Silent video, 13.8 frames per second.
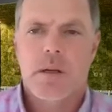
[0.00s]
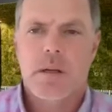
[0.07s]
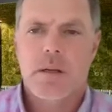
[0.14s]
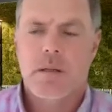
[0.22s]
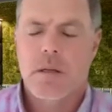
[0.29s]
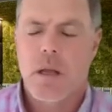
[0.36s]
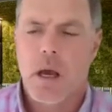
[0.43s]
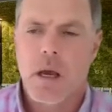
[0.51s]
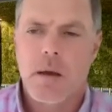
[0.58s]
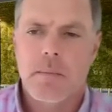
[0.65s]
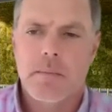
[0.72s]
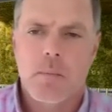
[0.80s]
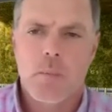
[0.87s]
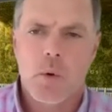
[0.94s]
And
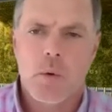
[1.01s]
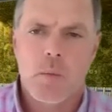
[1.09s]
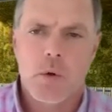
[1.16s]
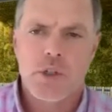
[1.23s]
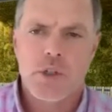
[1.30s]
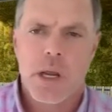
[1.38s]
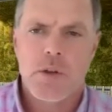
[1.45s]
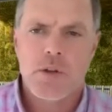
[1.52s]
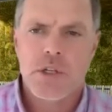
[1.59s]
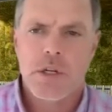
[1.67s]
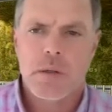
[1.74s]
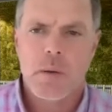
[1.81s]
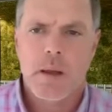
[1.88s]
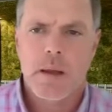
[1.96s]
we're
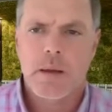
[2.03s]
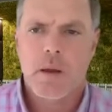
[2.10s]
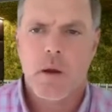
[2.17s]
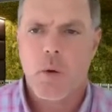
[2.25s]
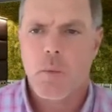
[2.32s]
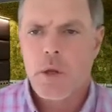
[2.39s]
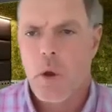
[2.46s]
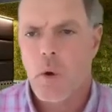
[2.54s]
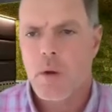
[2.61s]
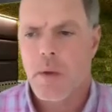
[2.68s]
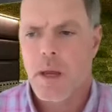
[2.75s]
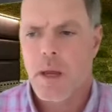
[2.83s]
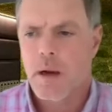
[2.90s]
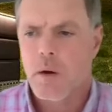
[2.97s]
challenging, like, are we going
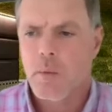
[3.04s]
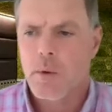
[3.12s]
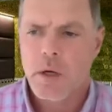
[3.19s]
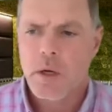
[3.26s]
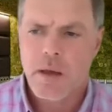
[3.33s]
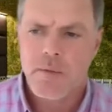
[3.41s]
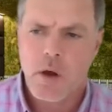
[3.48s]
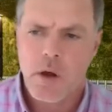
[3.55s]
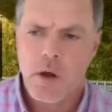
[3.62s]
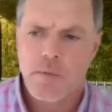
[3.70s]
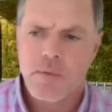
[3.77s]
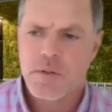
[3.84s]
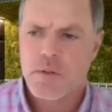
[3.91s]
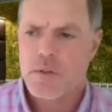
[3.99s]
back? Are we going to have
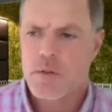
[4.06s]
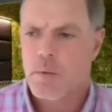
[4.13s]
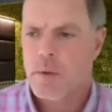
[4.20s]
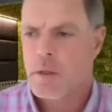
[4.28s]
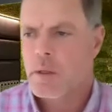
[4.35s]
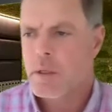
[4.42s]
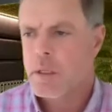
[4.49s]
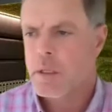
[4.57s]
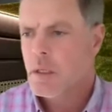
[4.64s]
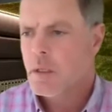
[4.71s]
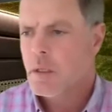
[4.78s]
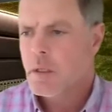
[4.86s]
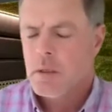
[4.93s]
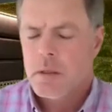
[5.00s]
offices? Are we
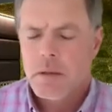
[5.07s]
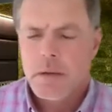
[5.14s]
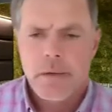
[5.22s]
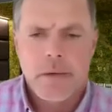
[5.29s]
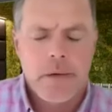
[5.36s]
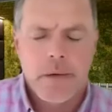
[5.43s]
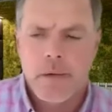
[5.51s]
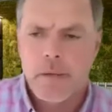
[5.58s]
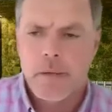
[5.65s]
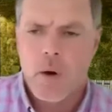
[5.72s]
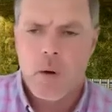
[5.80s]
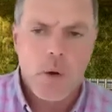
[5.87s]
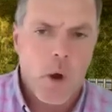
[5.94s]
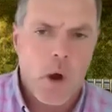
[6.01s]

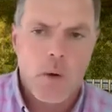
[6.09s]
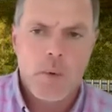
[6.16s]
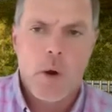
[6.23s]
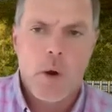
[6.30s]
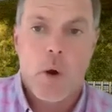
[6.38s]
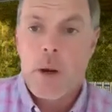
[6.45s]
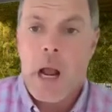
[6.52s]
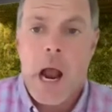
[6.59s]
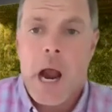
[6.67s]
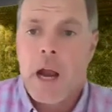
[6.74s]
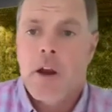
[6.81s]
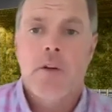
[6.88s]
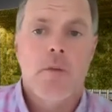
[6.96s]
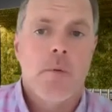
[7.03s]

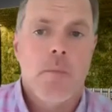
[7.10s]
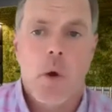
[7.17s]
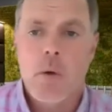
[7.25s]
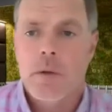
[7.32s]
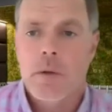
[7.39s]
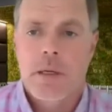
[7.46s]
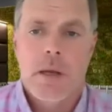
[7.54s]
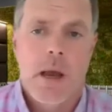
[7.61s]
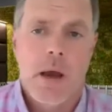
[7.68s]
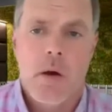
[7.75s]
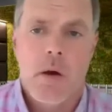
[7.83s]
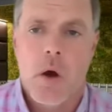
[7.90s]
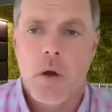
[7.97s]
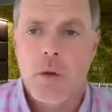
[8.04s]
hiring remotely
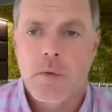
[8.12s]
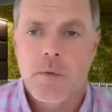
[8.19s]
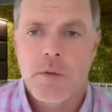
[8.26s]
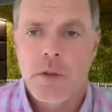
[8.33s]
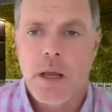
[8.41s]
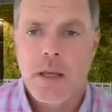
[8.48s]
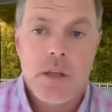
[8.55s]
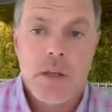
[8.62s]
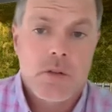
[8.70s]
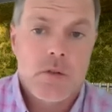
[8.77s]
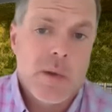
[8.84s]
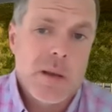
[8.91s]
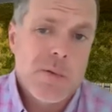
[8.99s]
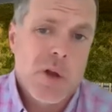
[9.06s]
now all over the United States,
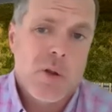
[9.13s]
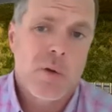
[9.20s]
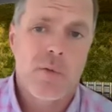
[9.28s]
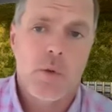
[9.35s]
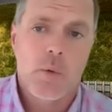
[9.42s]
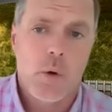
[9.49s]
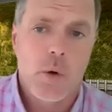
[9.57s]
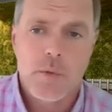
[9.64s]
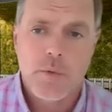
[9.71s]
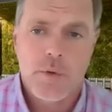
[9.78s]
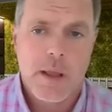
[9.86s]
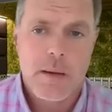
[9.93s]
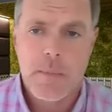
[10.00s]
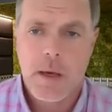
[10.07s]
or maybe all over the world
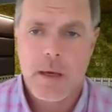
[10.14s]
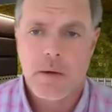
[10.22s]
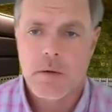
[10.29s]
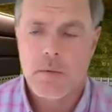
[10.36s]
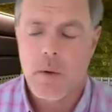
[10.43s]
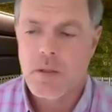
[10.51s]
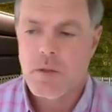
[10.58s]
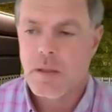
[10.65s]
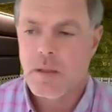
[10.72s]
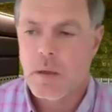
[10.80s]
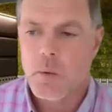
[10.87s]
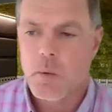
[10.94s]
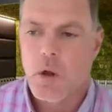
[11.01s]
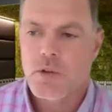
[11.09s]
for that matter, right? So I
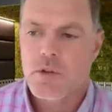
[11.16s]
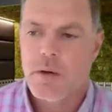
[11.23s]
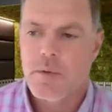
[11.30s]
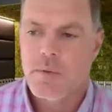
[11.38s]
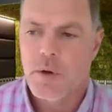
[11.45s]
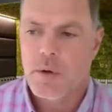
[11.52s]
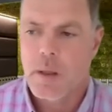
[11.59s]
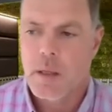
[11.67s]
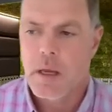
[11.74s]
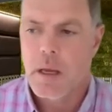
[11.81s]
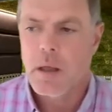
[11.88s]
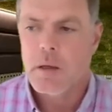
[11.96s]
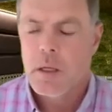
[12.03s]
think we're all trying to figure that out.